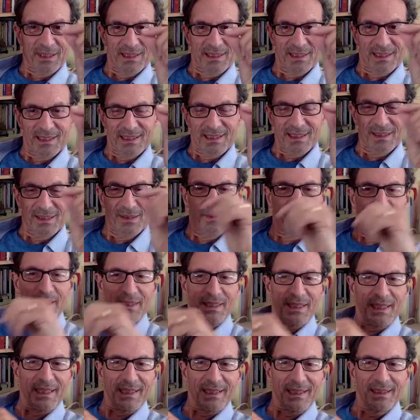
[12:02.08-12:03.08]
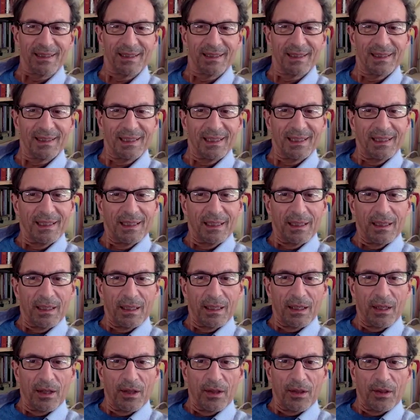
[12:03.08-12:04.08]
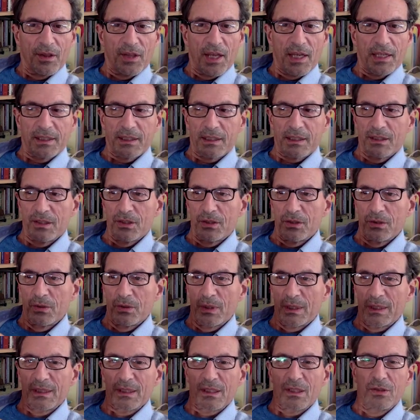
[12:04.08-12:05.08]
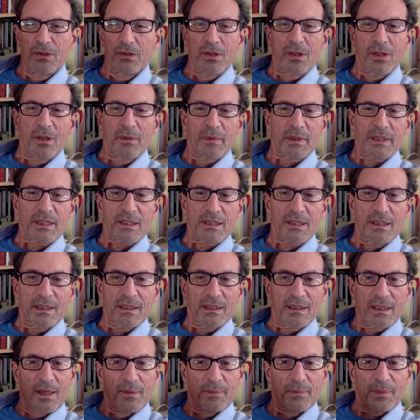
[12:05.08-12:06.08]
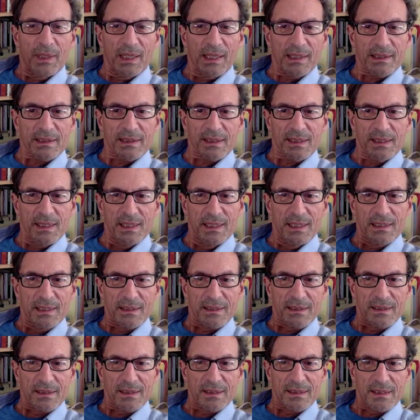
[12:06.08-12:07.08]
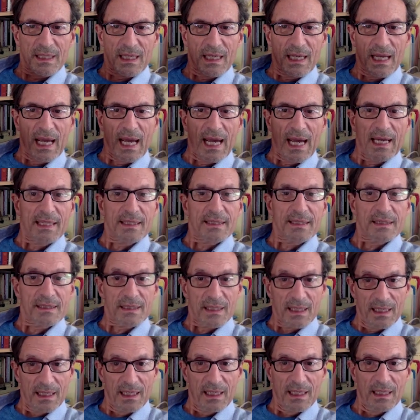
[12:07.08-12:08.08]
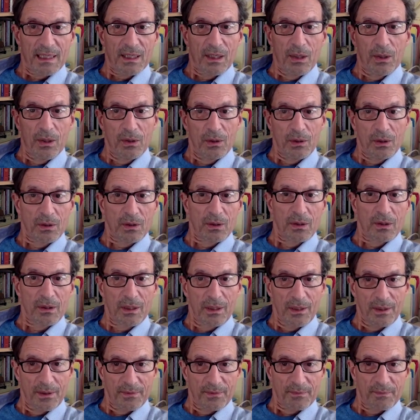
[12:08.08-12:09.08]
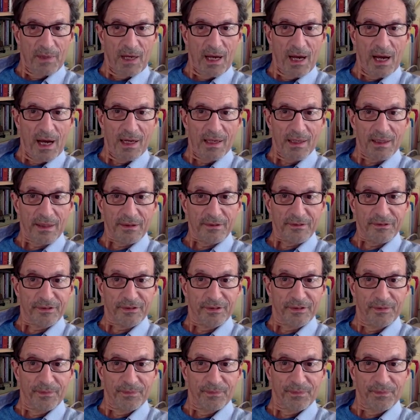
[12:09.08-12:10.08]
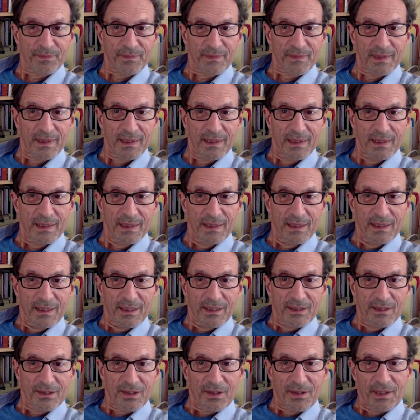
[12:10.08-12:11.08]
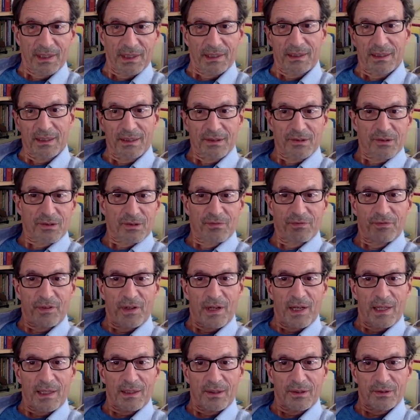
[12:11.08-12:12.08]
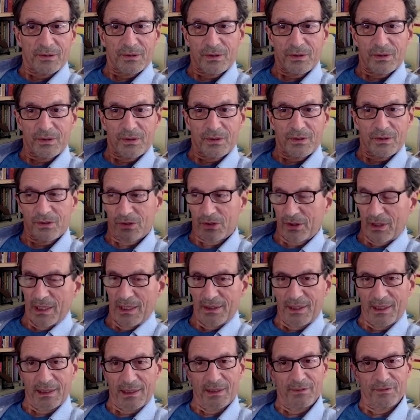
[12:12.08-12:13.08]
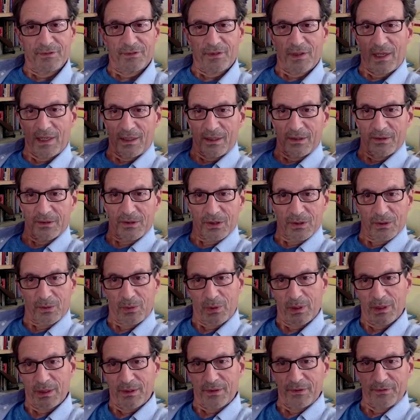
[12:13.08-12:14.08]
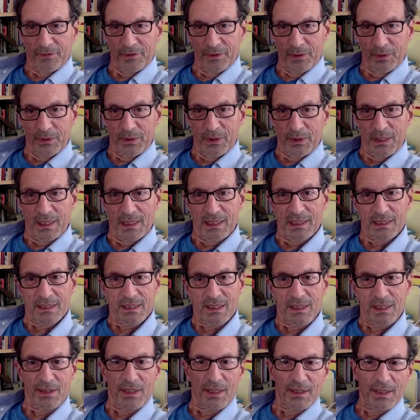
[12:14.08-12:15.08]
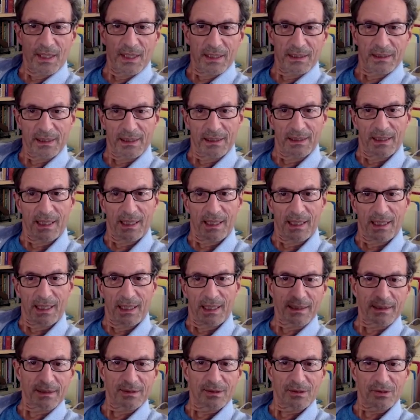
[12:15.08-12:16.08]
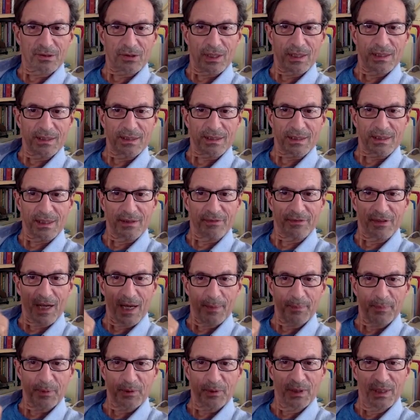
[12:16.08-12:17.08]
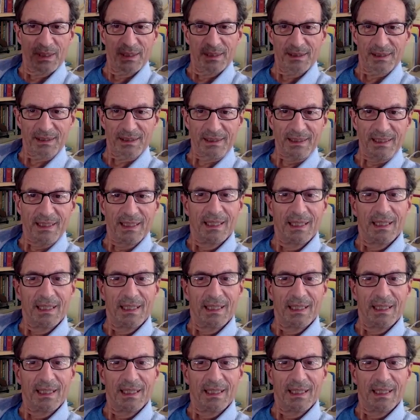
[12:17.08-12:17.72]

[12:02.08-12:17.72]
system in there, they can do enormously complex things as a whole hive. So they can follow tray, they can follow to where the food is, and then they can let that trace evaporate, and